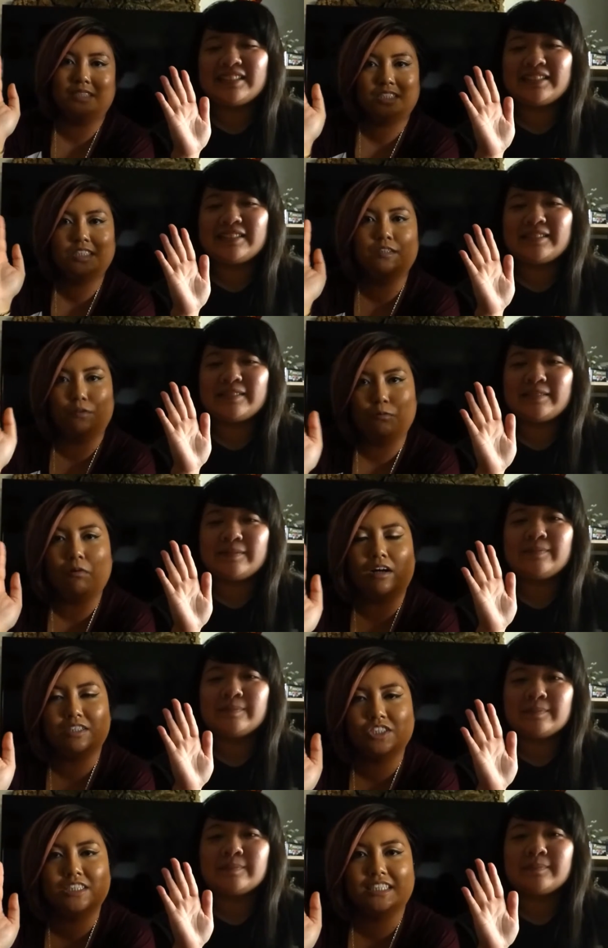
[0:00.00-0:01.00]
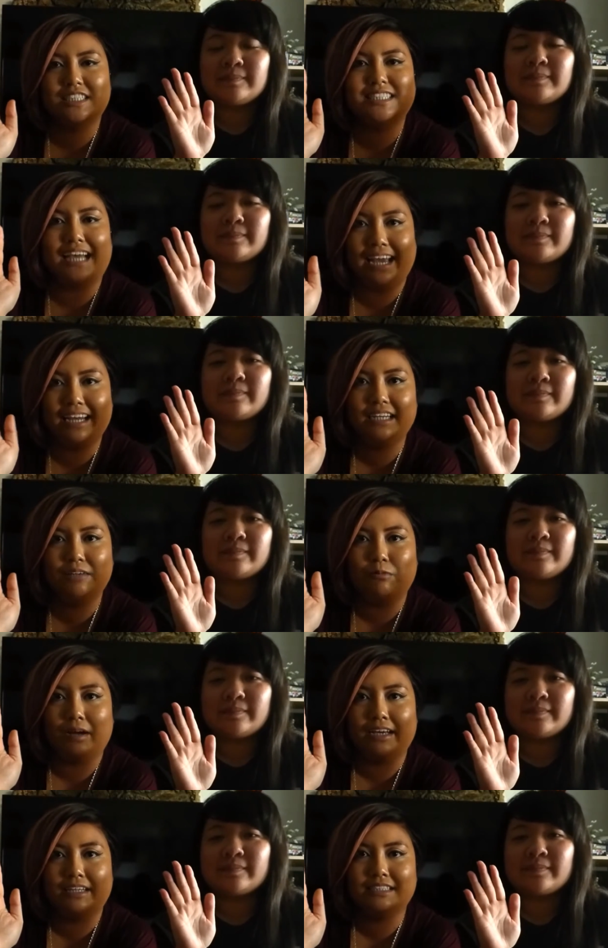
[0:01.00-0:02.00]
Speaker 1: but still watching this
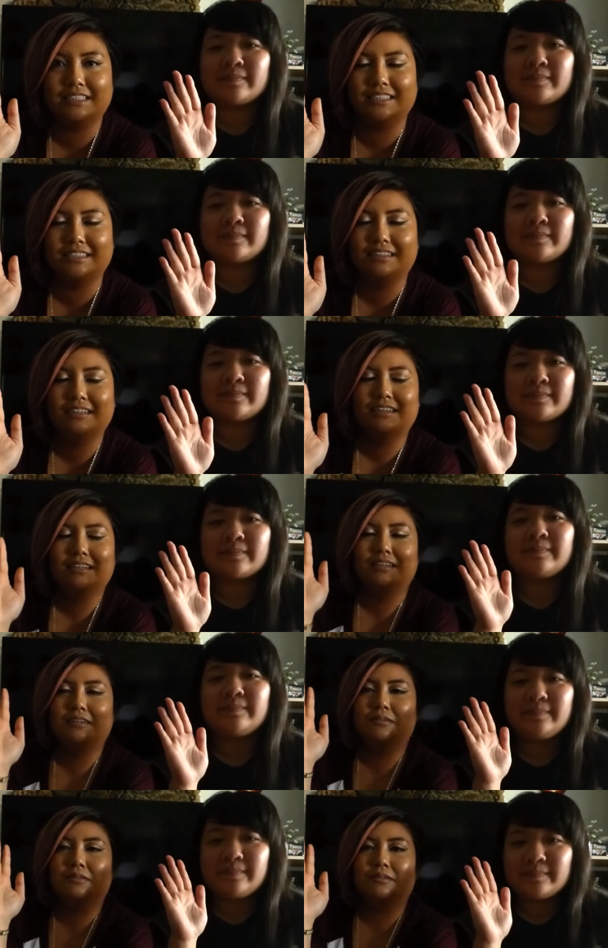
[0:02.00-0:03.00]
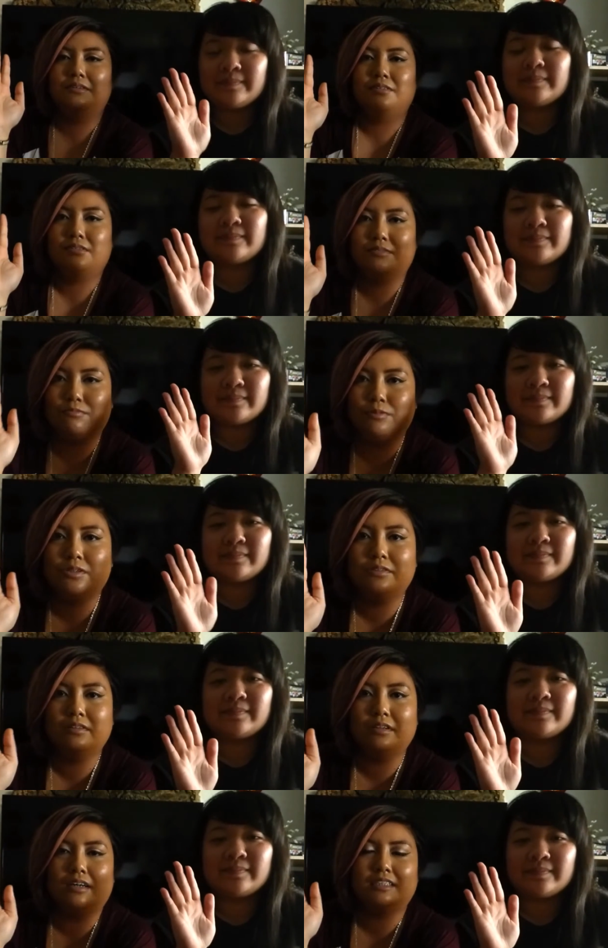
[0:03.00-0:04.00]
anyways
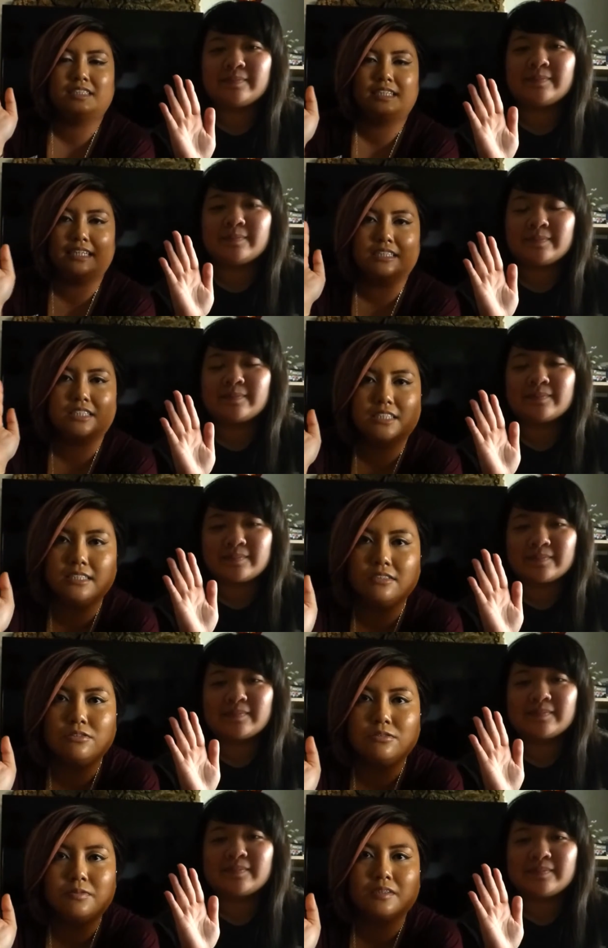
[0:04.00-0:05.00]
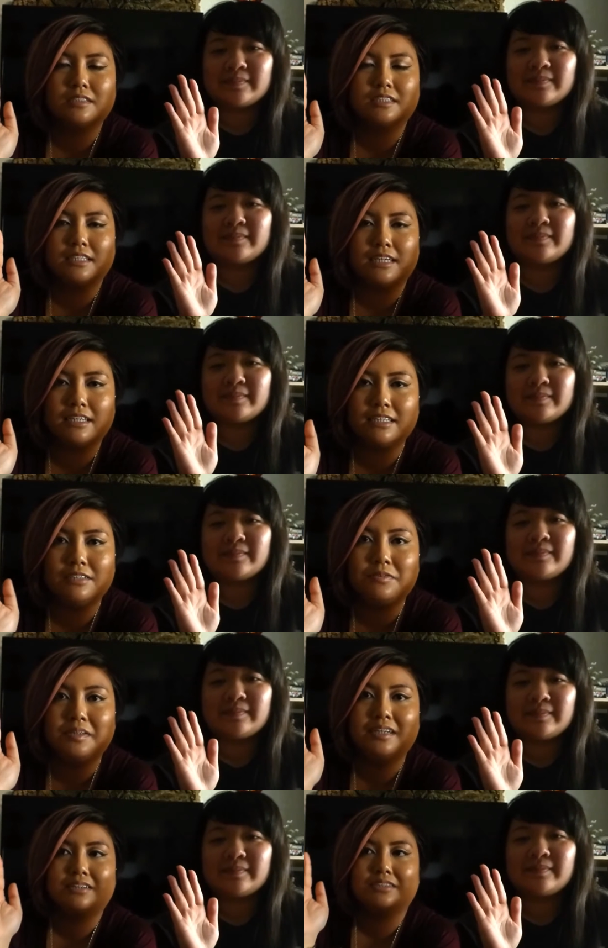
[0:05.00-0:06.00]
will not say a single word to
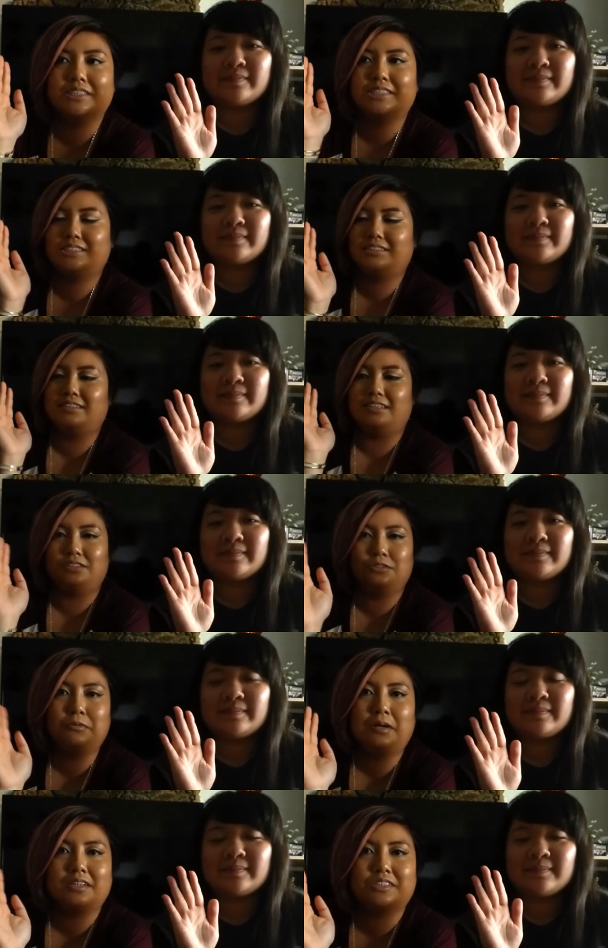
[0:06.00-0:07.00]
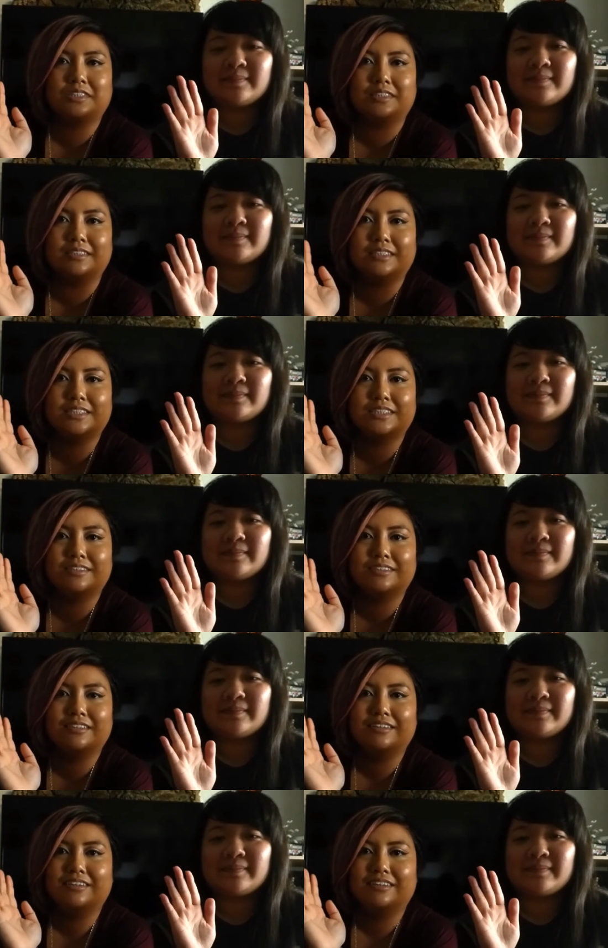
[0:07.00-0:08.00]
anyone else that you watch this.
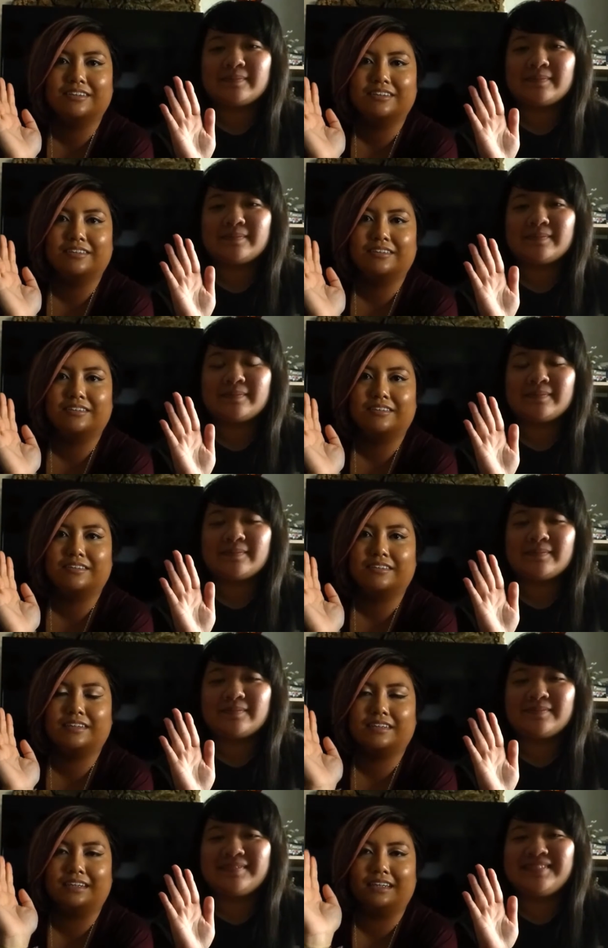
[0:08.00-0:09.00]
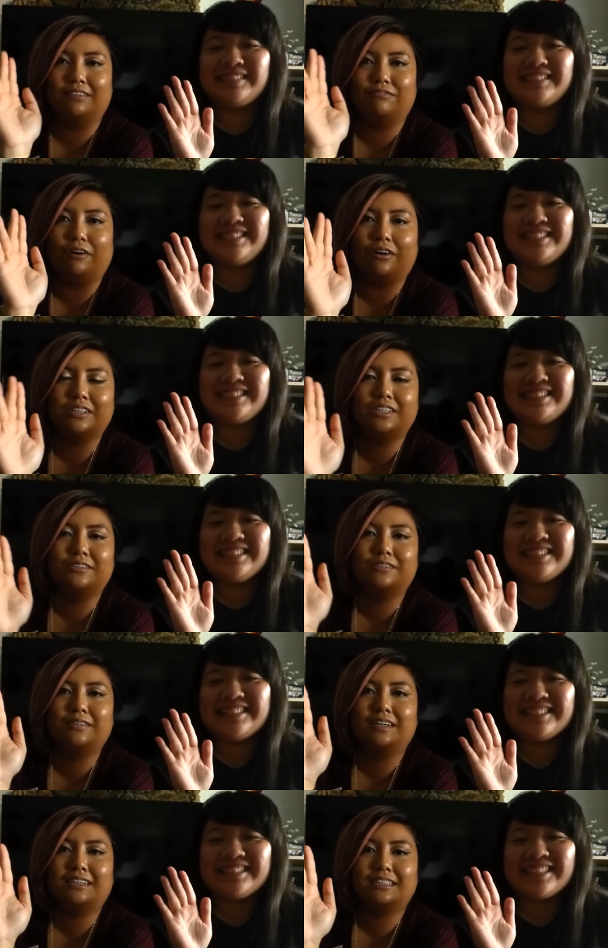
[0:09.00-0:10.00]
And if all
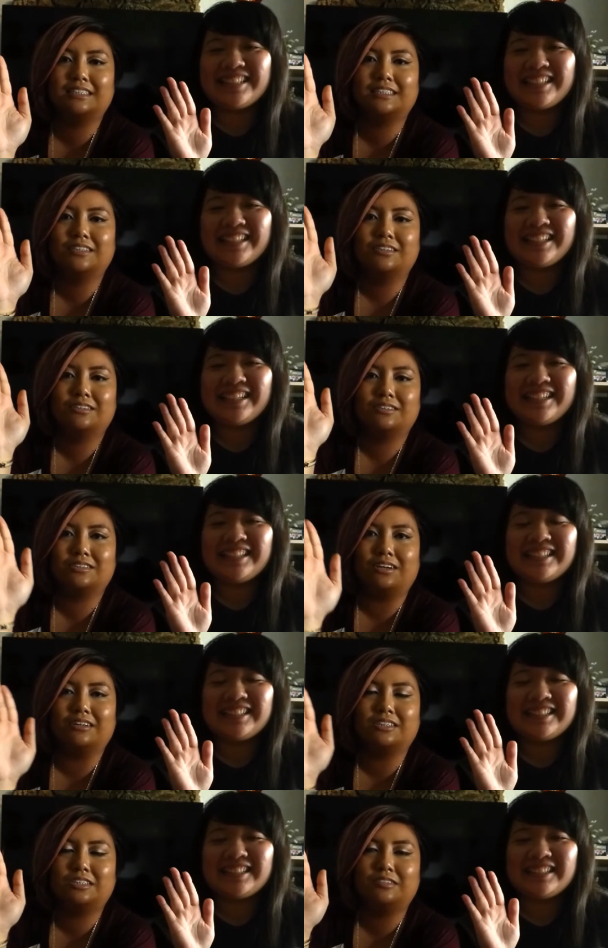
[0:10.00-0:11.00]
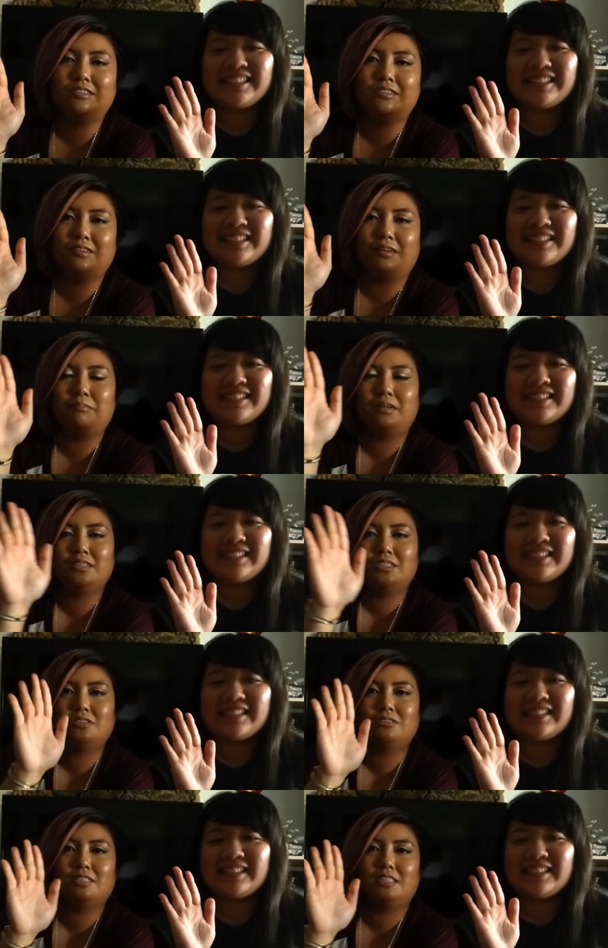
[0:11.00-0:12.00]
you guys talk to
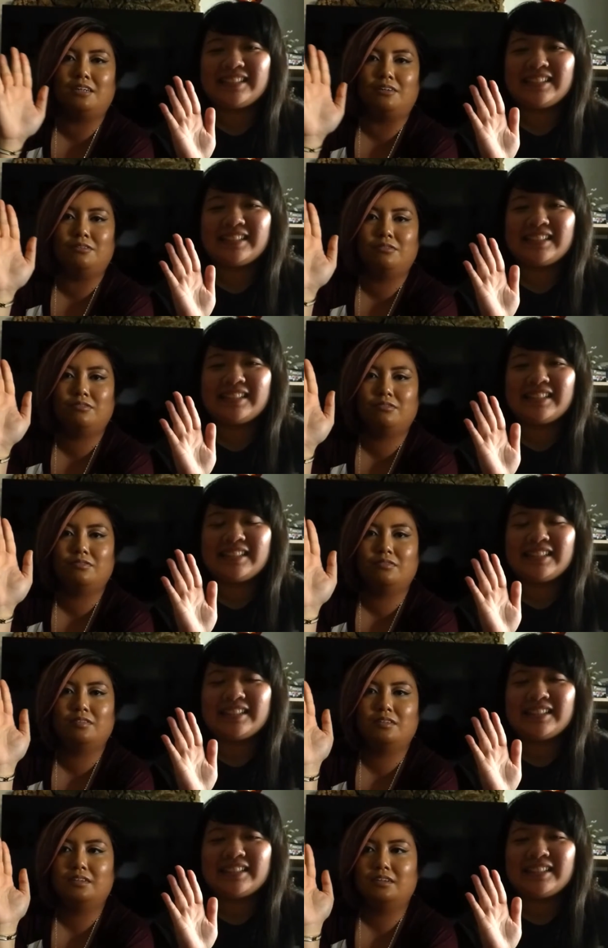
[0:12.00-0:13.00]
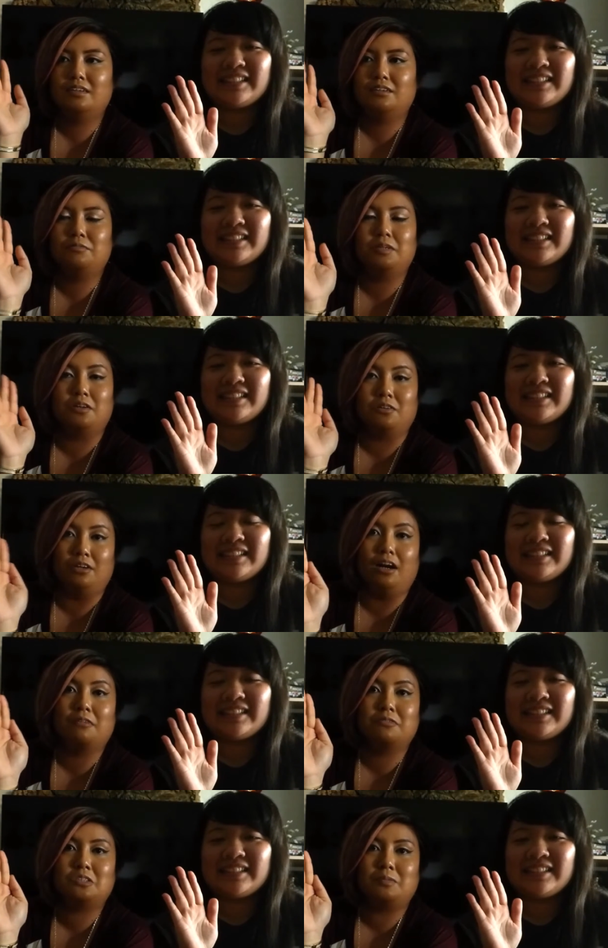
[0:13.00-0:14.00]
amongst yourself, we are
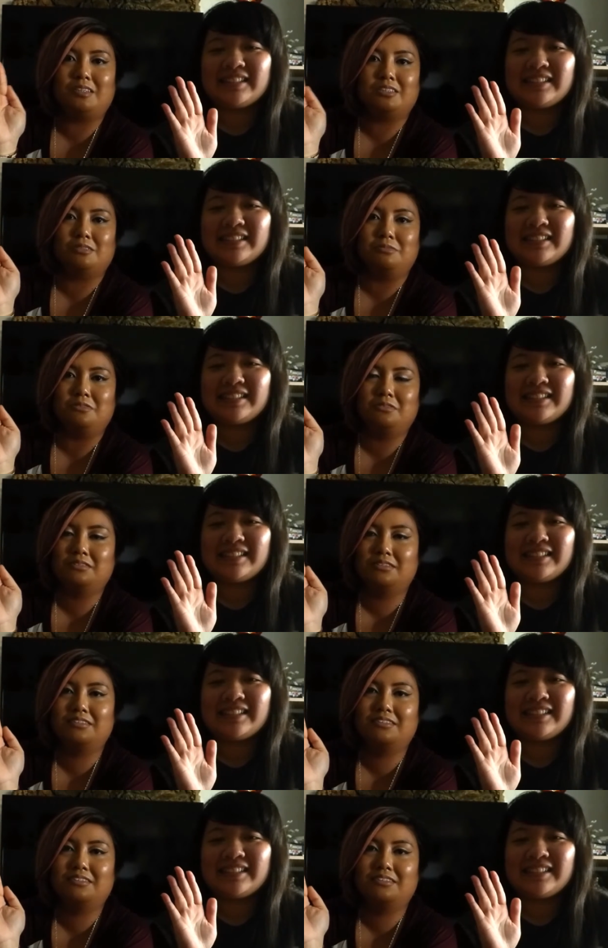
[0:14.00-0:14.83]
not responsible.